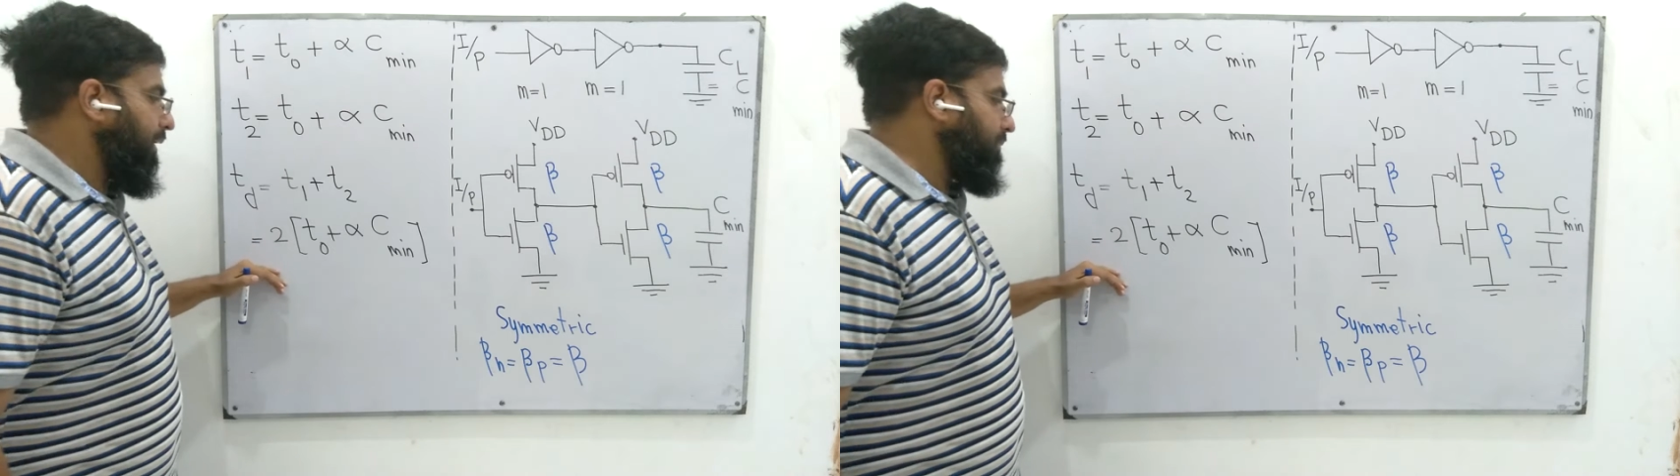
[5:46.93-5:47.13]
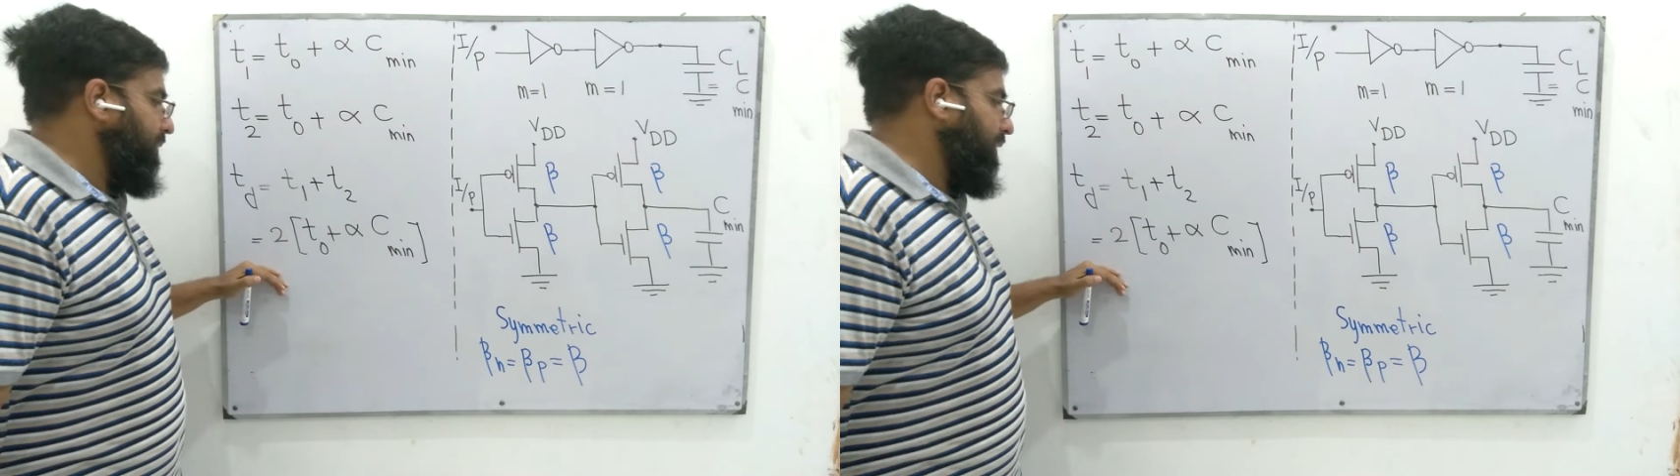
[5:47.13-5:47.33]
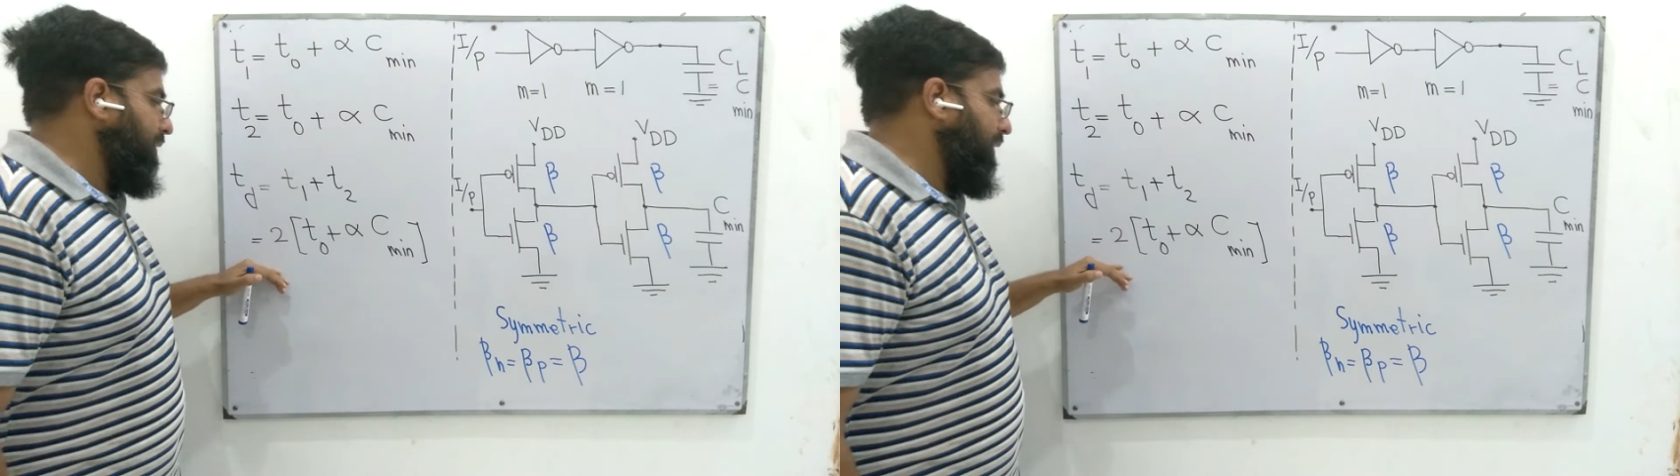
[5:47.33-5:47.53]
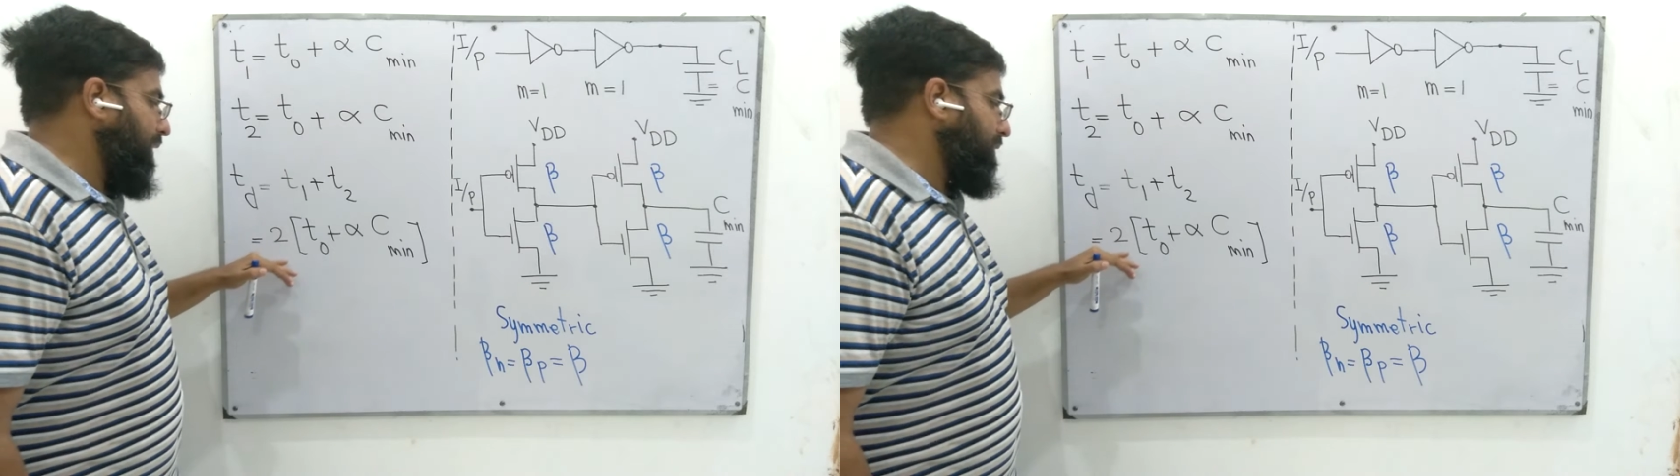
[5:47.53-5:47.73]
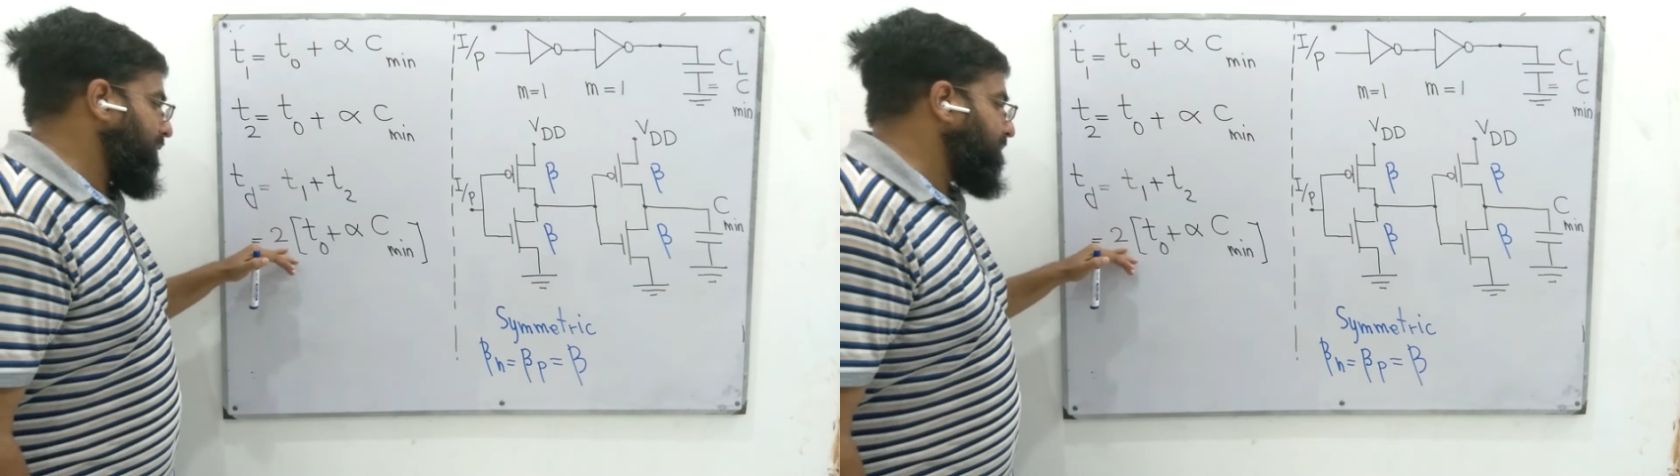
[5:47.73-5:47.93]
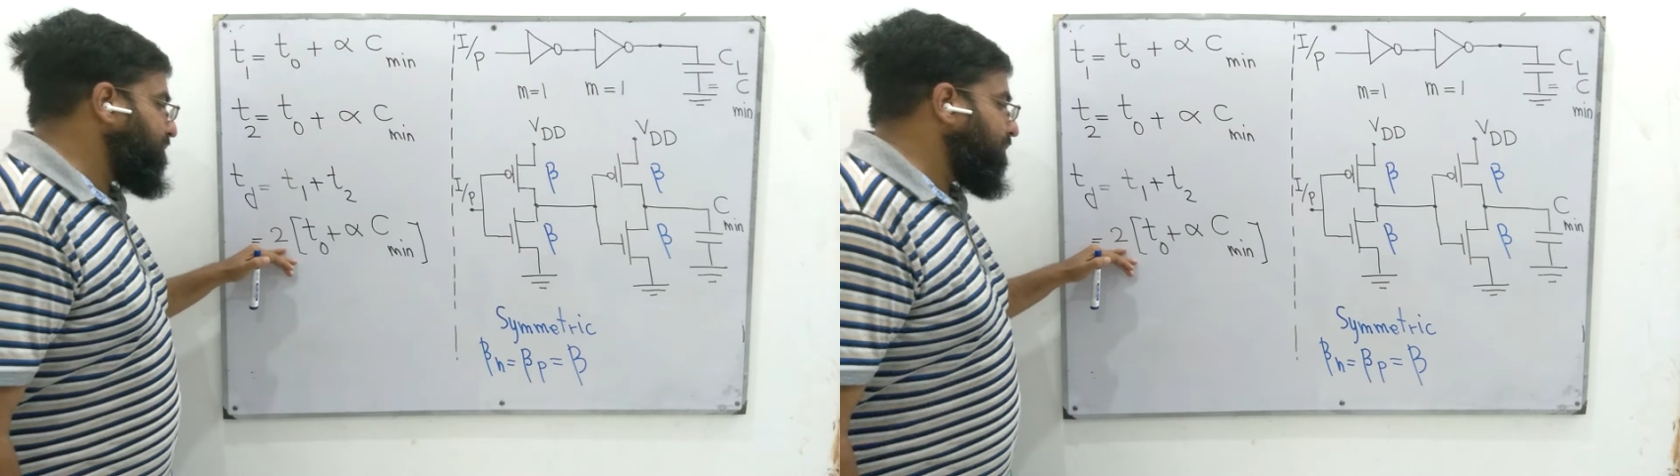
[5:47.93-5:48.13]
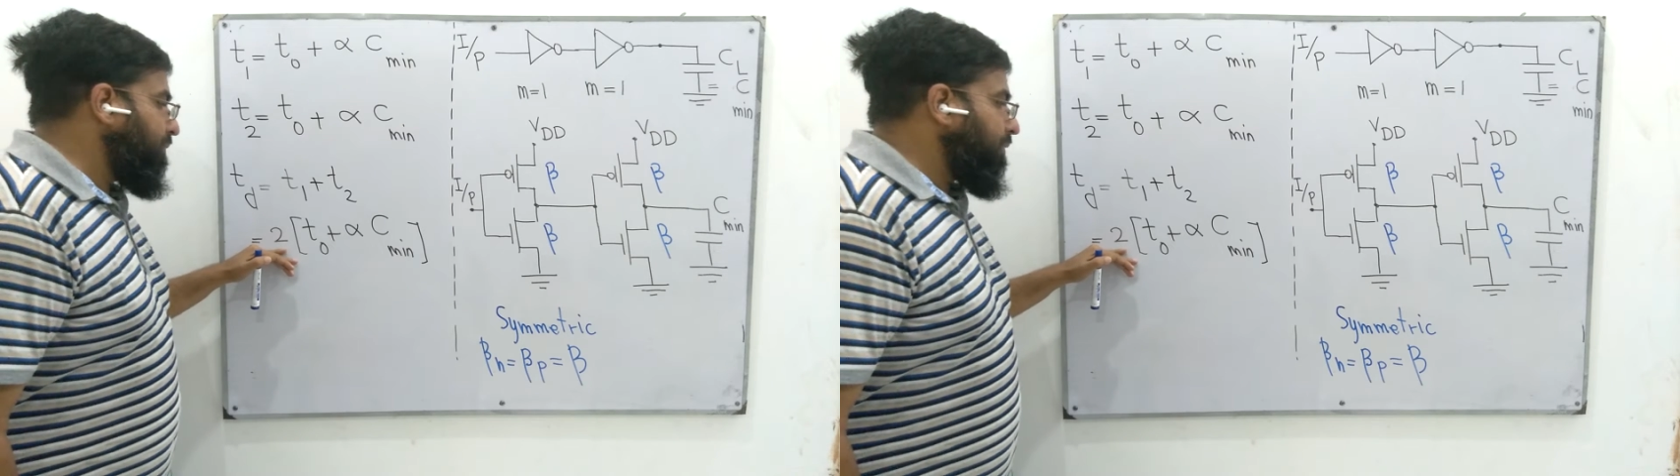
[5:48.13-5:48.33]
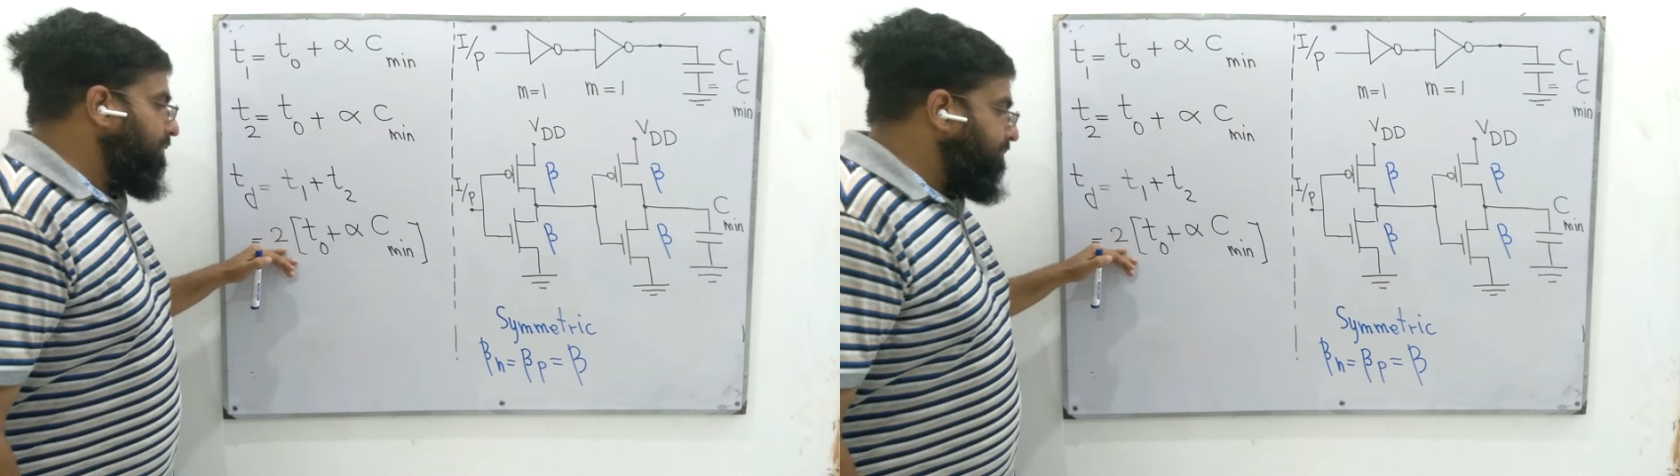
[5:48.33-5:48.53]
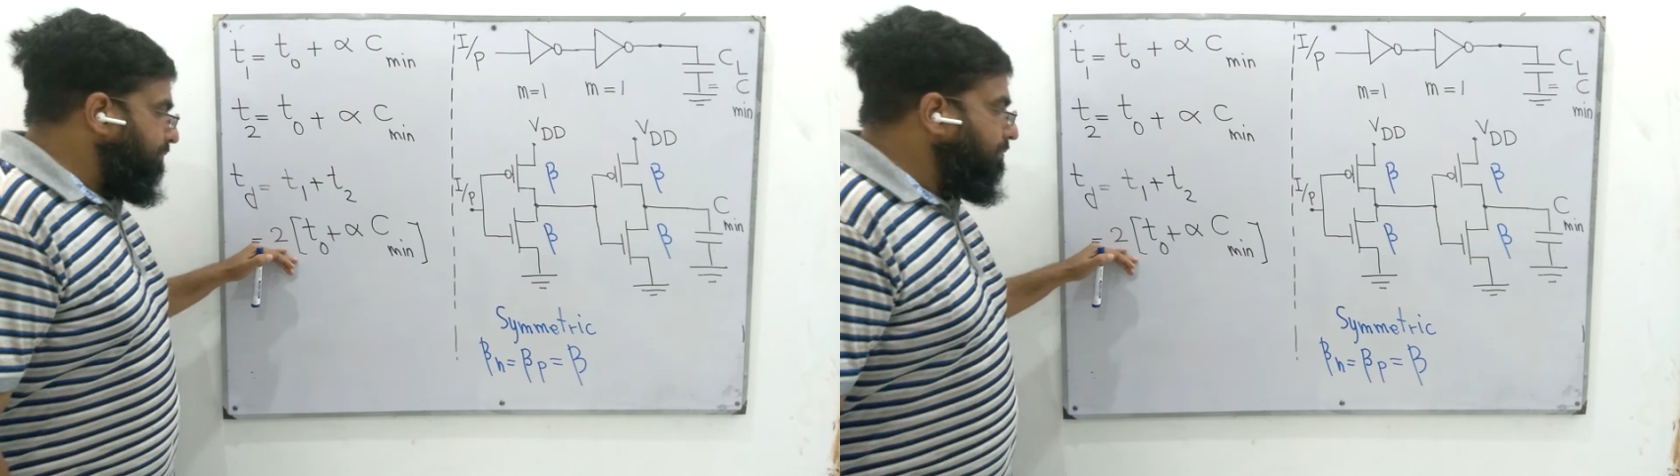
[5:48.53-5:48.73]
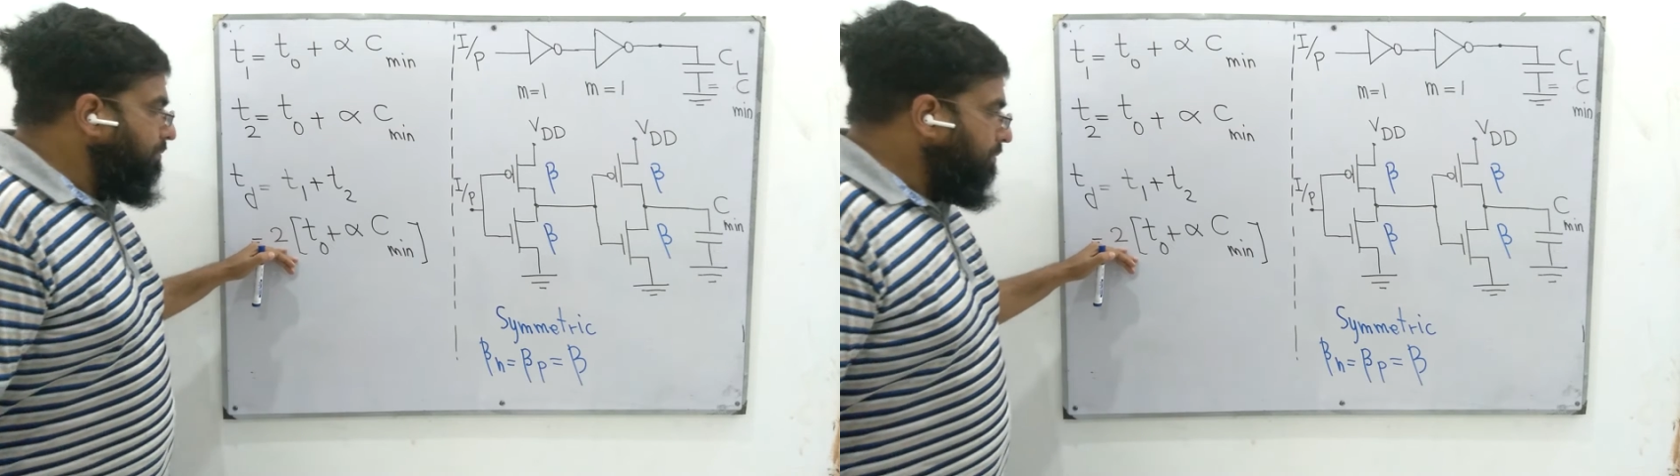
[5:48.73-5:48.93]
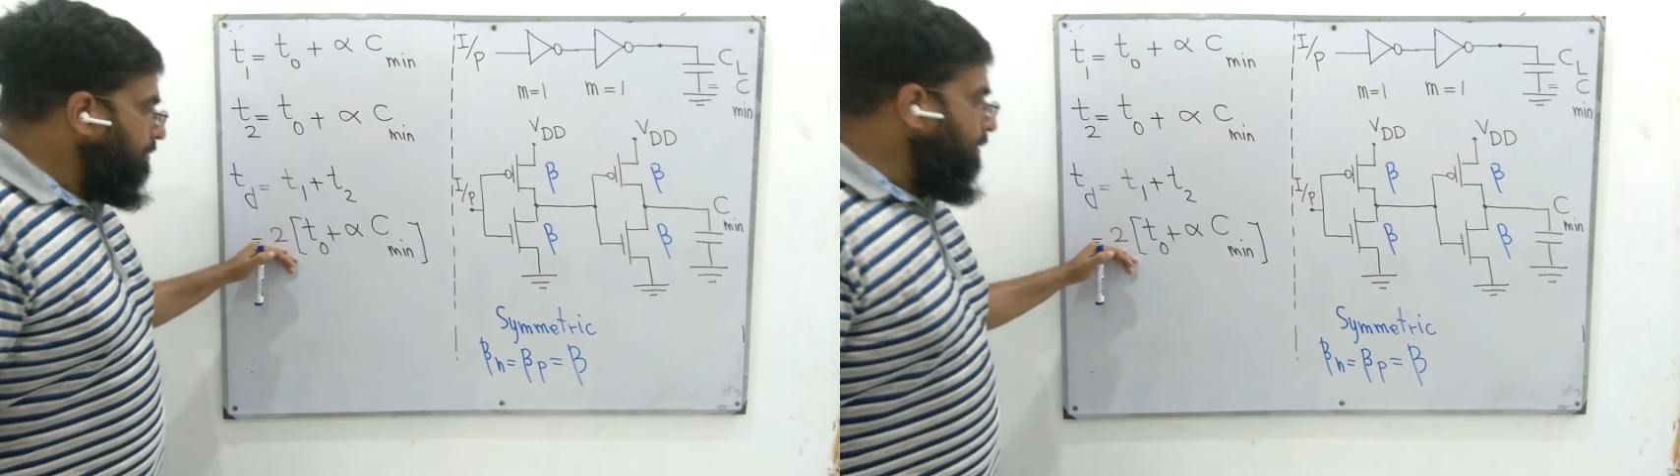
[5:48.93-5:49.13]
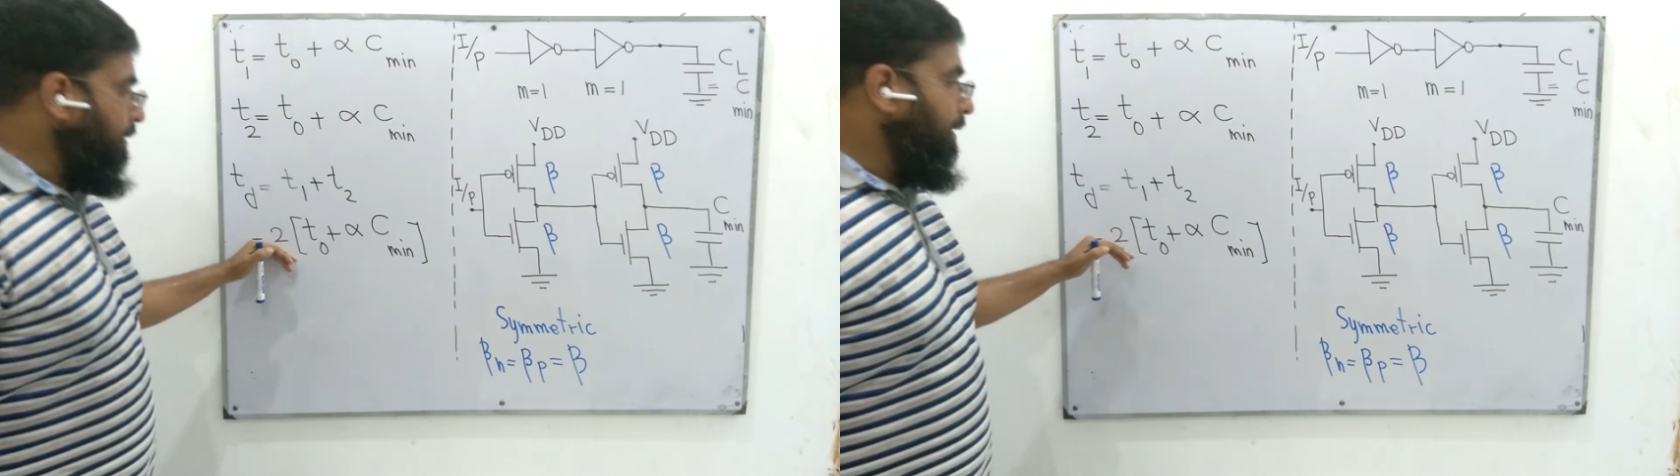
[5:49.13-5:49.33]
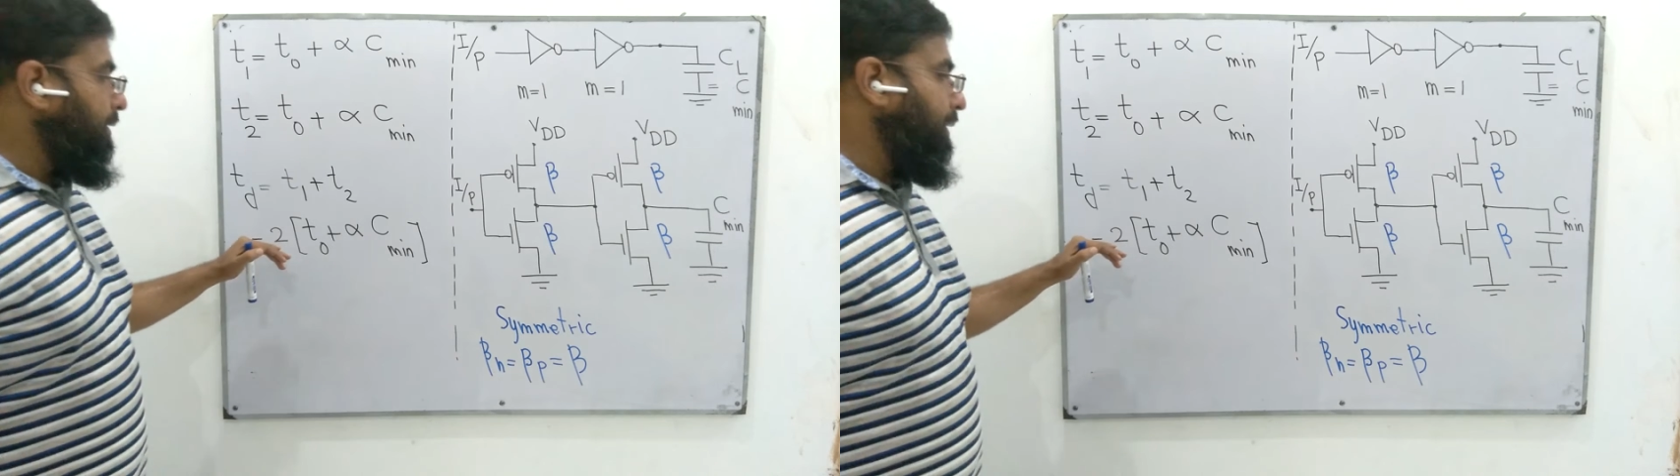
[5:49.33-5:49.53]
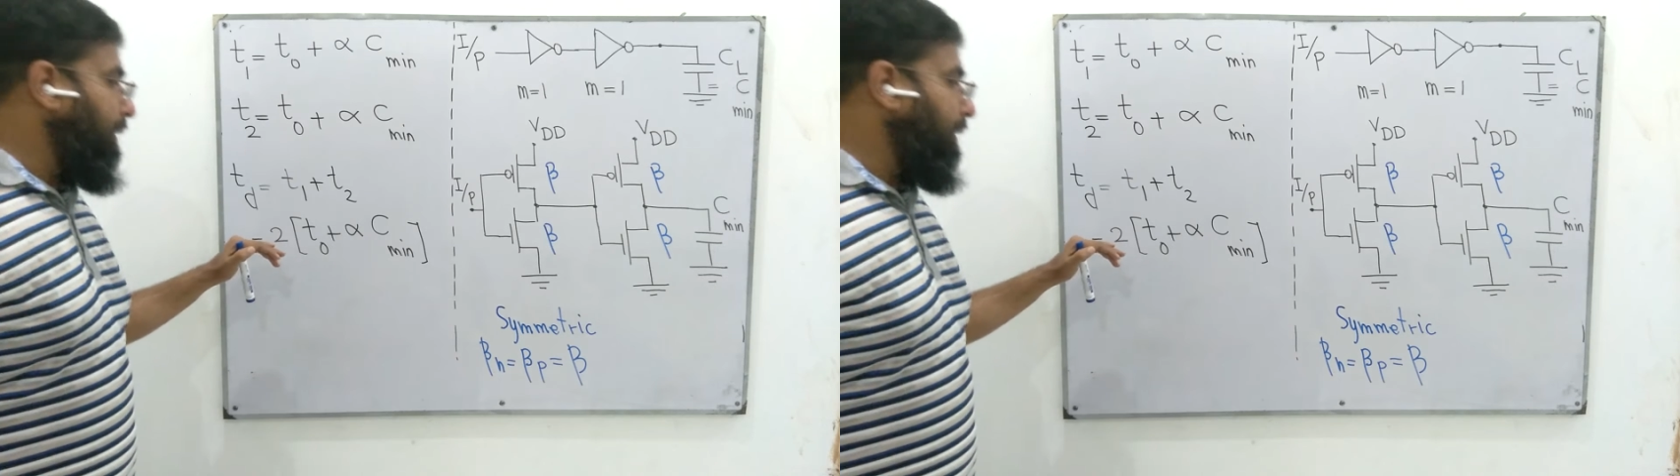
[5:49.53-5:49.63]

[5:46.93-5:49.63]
can be written as the